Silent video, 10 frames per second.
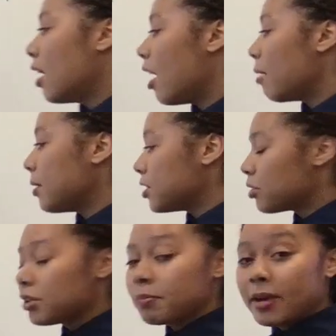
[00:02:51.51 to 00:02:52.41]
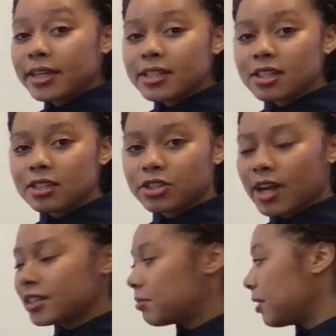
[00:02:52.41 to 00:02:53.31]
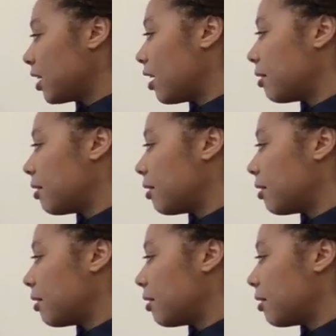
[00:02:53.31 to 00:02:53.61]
And so your bank is gonna check to make,